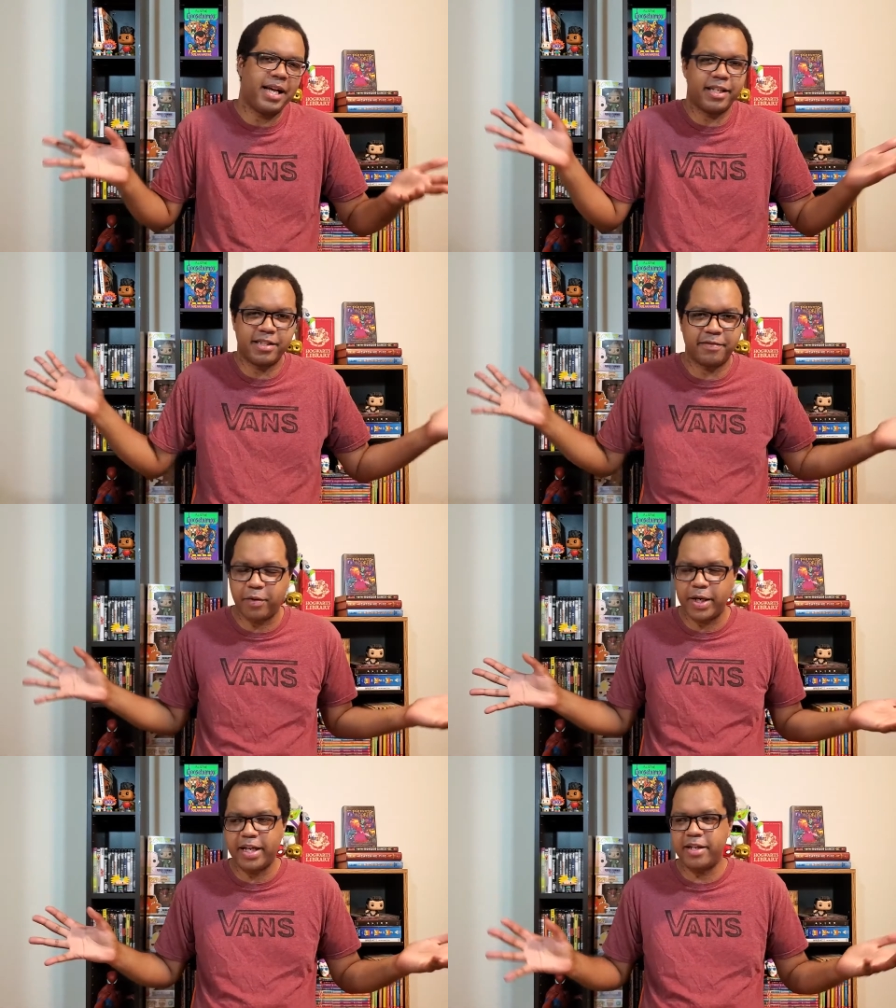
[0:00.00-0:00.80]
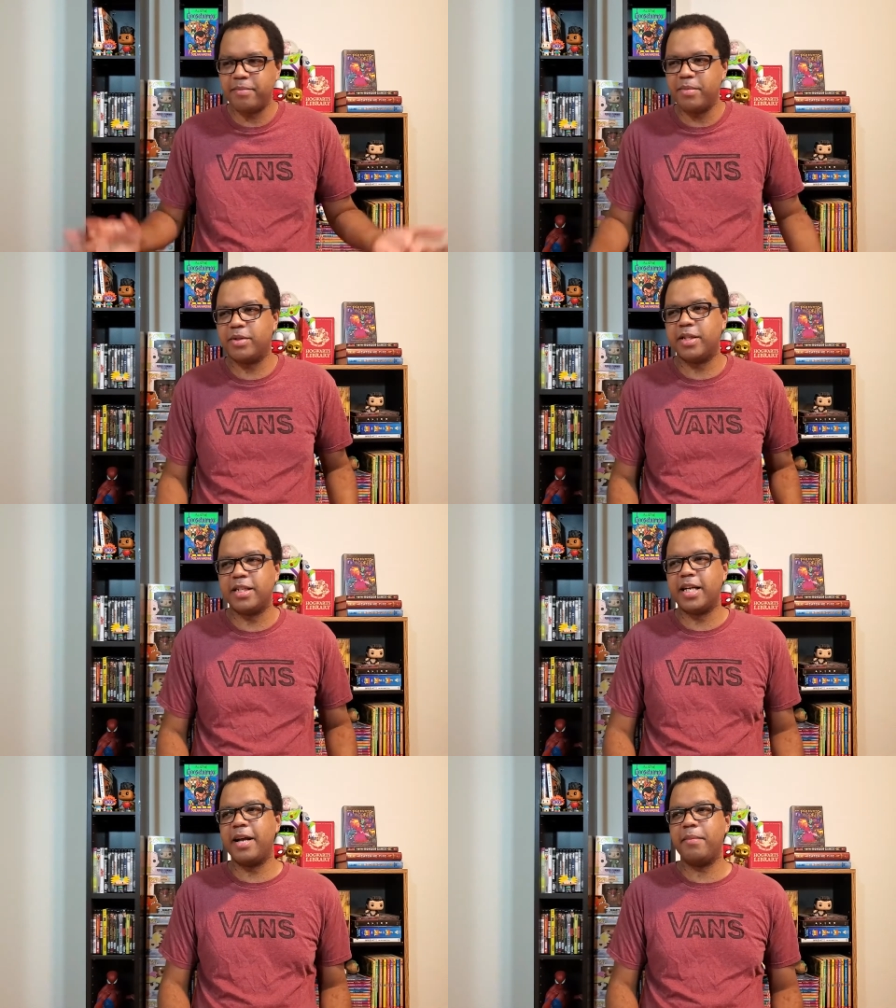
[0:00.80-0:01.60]
I just avoid it most of
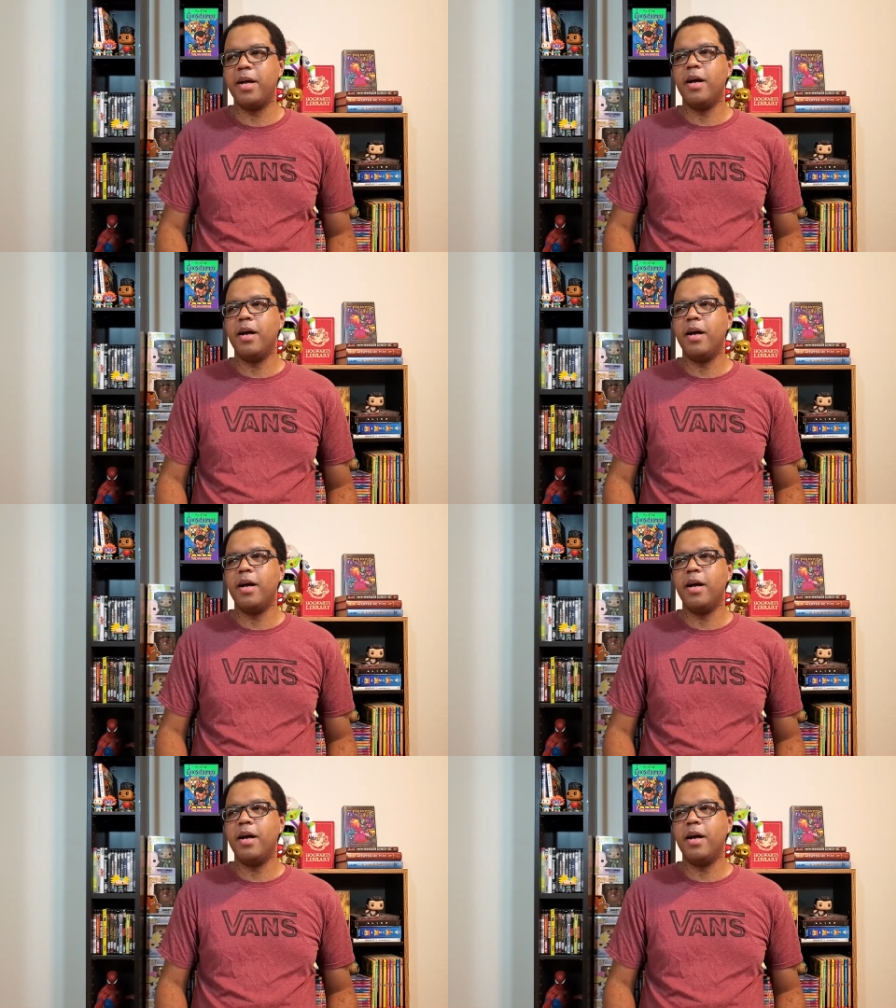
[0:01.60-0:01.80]
the time.